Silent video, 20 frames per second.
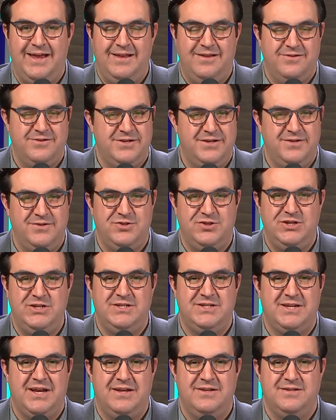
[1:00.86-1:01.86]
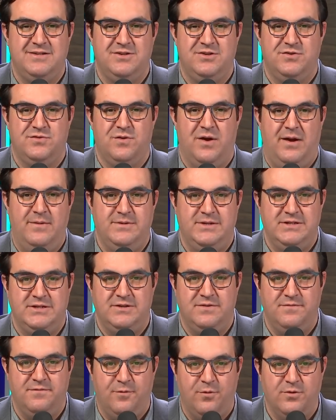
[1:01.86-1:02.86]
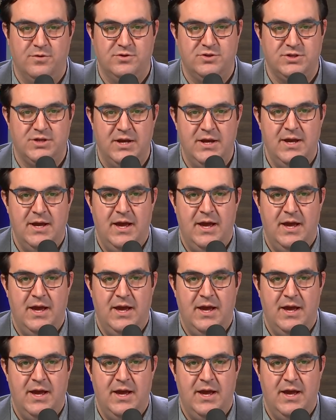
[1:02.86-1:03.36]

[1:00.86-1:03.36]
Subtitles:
she says, describes as divorce.